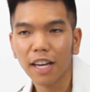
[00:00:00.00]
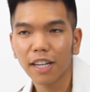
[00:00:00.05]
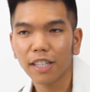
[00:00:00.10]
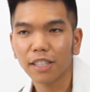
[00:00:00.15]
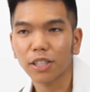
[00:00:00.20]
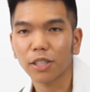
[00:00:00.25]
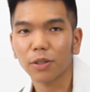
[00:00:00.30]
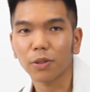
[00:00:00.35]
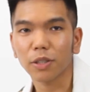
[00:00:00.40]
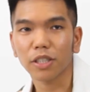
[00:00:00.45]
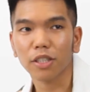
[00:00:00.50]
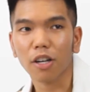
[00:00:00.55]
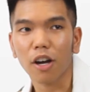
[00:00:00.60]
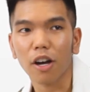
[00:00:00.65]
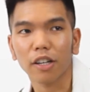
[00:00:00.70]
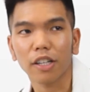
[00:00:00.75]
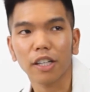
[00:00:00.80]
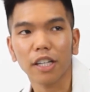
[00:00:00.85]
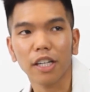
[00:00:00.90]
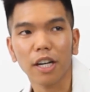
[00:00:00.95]
she was
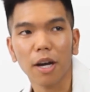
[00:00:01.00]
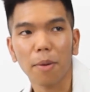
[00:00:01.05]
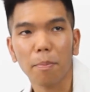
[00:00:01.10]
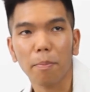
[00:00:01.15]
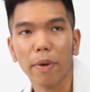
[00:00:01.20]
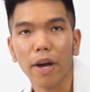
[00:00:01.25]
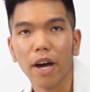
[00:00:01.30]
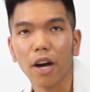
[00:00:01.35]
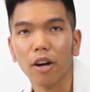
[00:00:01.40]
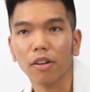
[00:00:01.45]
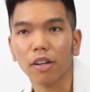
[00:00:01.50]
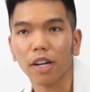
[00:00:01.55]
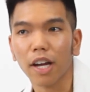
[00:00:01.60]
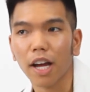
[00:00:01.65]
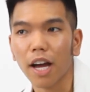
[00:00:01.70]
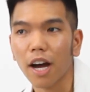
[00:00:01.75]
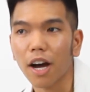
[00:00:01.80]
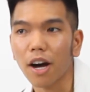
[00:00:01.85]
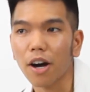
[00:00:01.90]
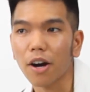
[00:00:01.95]
talking about
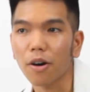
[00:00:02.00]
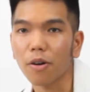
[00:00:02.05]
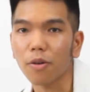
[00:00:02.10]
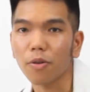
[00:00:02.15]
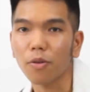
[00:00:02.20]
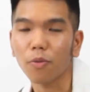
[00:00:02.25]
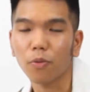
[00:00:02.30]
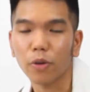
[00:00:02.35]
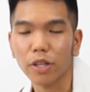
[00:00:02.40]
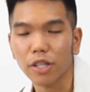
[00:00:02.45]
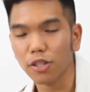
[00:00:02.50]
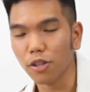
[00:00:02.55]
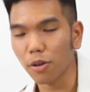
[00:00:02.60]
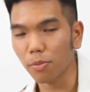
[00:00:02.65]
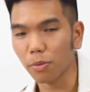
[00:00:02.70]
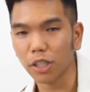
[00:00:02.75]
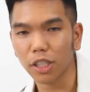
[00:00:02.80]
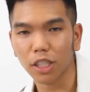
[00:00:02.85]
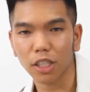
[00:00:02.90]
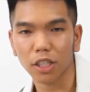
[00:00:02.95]
how with so
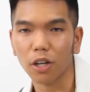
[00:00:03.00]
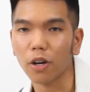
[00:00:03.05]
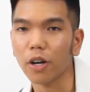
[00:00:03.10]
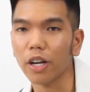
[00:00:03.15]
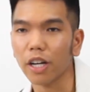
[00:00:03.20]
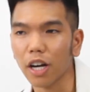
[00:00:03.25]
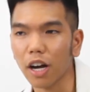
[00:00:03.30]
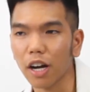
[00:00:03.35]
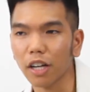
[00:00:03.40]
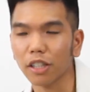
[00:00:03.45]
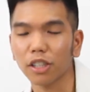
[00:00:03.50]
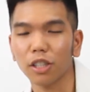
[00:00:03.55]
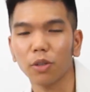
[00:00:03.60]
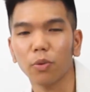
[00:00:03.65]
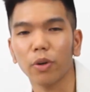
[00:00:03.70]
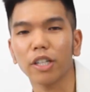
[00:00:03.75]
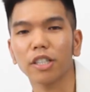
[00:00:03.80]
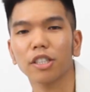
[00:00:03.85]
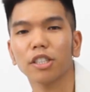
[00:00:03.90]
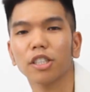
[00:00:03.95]
much going on, she
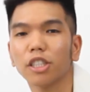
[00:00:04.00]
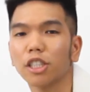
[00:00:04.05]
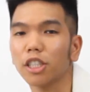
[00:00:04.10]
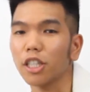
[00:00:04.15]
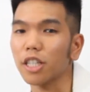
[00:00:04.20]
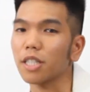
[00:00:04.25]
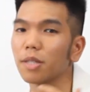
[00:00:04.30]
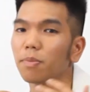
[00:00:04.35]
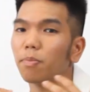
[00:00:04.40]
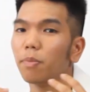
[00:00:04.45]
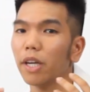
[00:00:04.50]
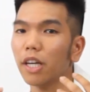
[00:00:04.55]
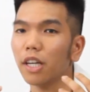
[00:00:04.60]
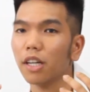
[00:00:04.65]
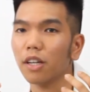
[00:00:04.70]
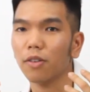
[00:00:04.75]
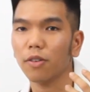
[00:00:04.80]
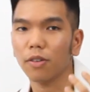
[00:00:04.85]
wanted to just make